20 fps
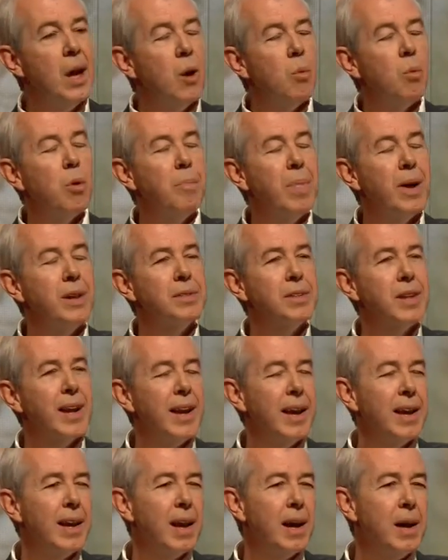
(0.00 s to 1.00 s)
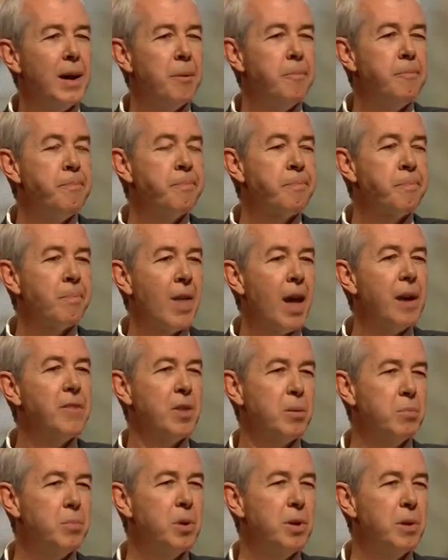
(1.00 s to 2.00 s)
Well, basically, I
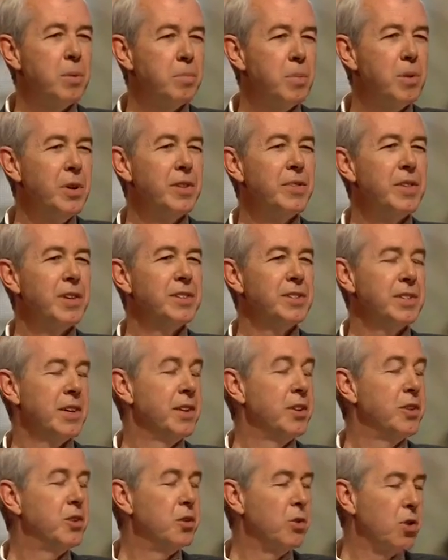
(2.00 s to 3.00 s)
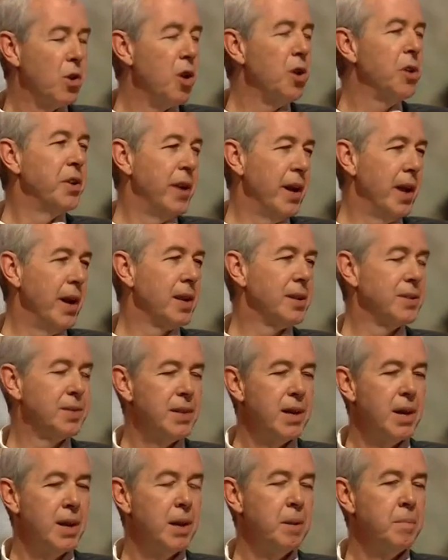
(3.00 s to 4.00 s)
think putting this into context,
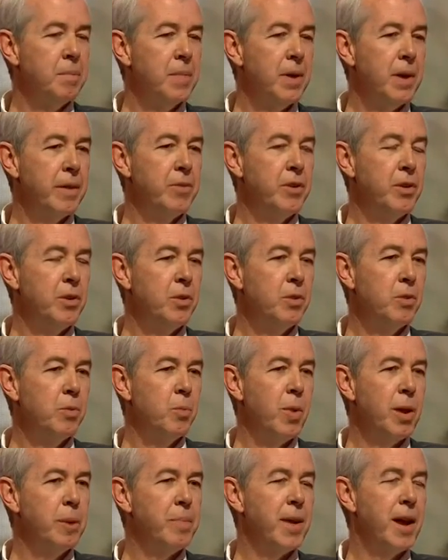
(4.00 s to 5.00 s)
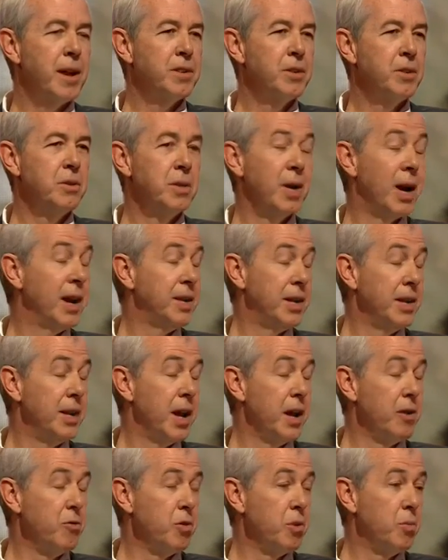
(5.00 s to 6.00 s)
if you went back to
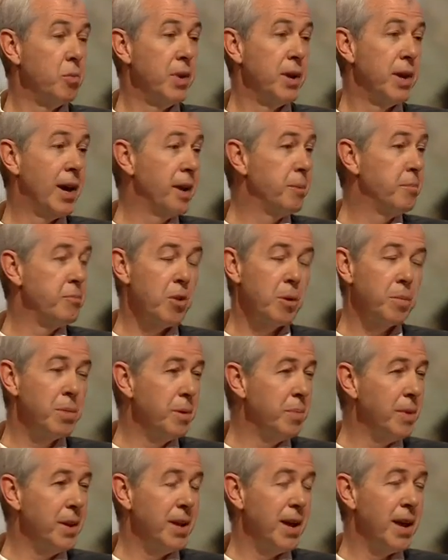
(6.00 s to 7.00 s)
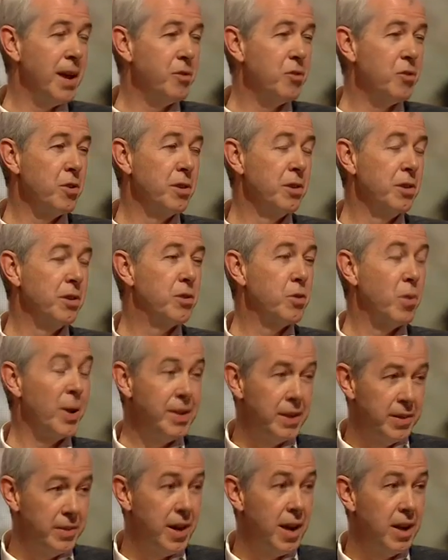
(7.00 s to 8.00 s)
1900, we had probably about
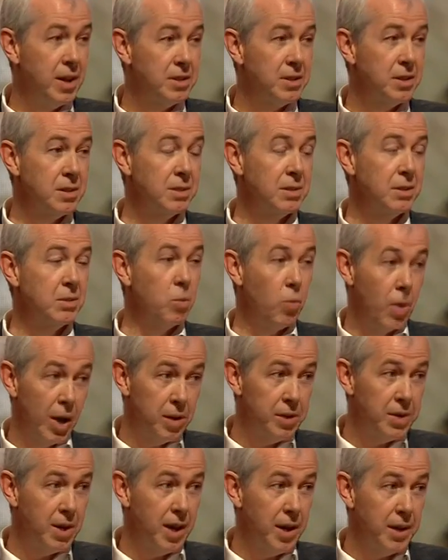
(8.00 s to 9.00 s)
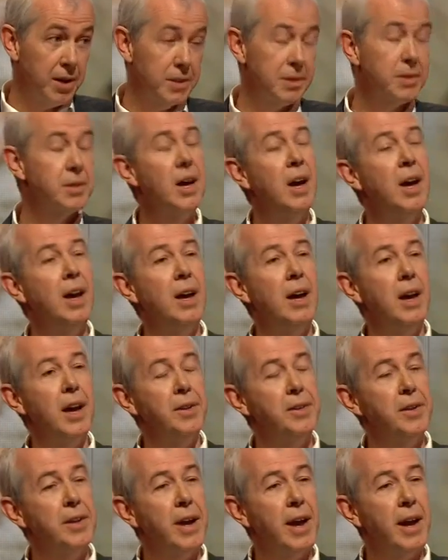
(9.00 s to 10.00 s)
120,000 wild tigers.
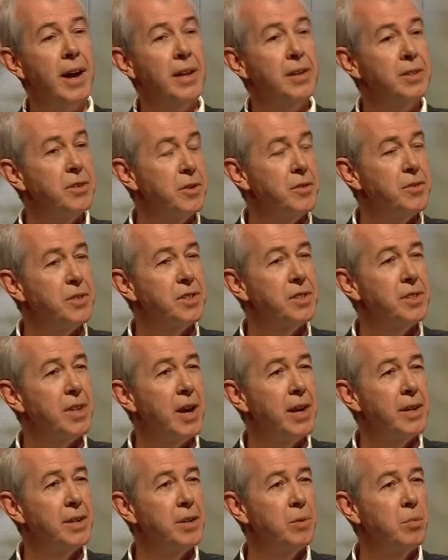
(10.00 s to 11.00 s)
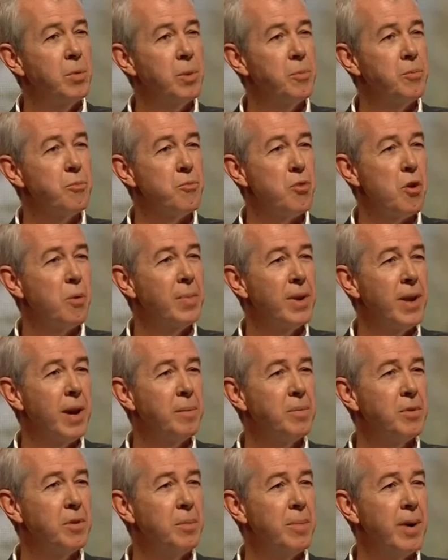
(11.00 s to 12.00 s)
And today, as you just stated, we're probably
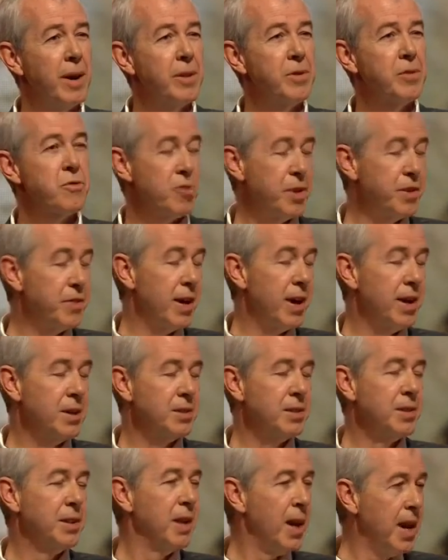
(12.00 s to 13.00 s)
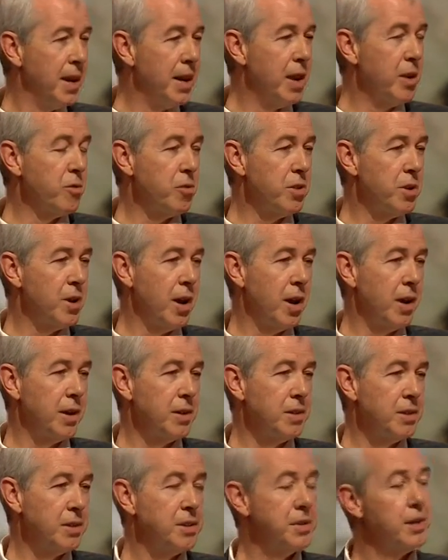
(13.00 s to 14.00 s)
up to about 3,900
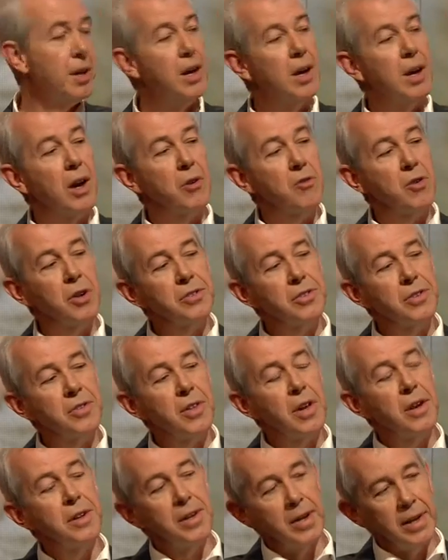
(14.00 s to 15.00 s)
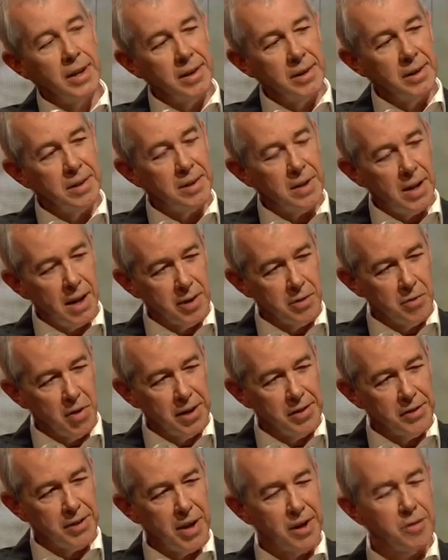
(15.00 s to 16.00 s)
tigers across 13 tiger
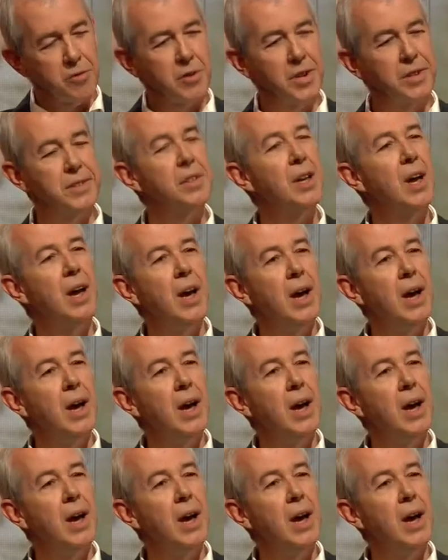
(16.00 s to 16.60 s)
range countries.